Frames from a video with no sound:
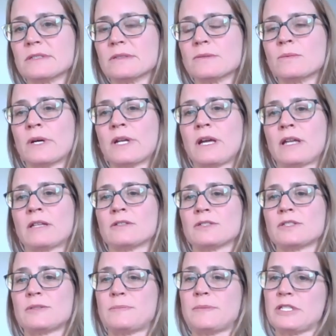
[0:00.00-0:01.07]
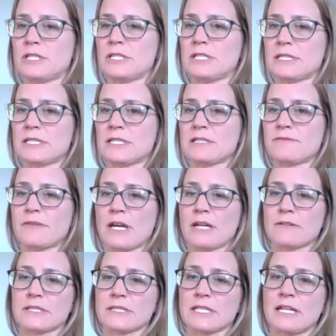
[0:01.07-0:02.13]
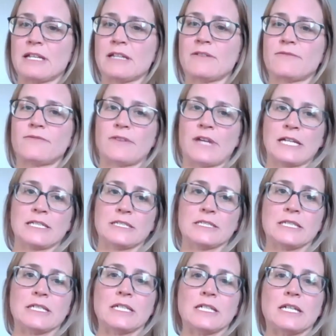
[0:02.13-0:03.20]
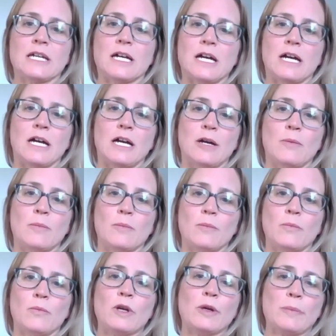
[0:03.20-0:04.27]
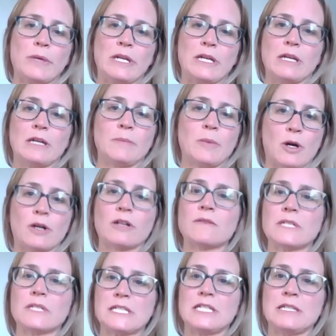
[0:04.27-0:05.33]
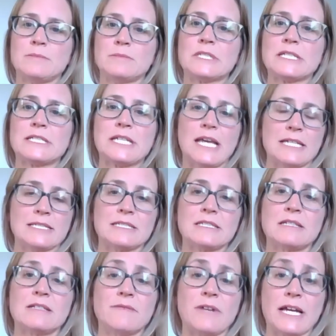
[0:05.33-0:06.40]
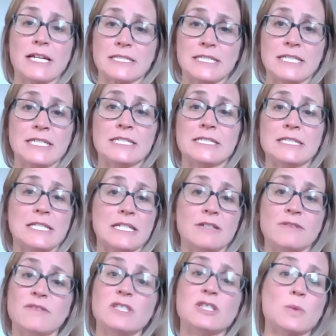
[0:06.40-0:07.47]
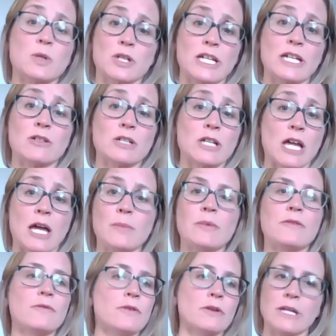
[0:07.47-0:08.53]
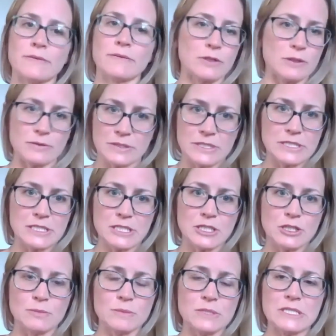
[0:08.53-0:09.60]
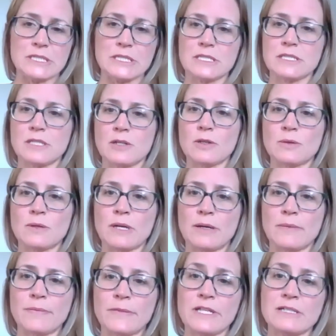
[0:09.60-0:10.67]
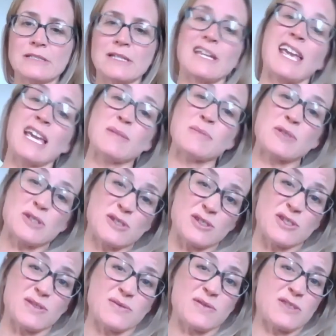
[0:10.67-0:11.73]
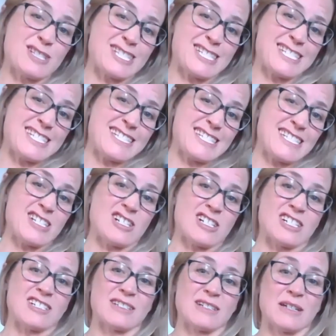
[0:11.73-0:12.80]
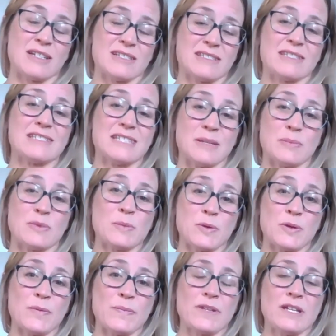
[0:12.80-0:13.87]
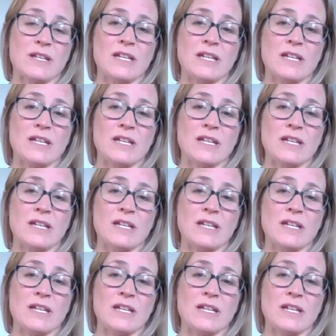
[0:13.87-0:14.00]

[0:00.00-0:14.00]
what other species this virus can infect will be part of the team to test the vaccine and see if it's working or not before it ever goes into humans. So things like hamsters, for instance, are susceptible.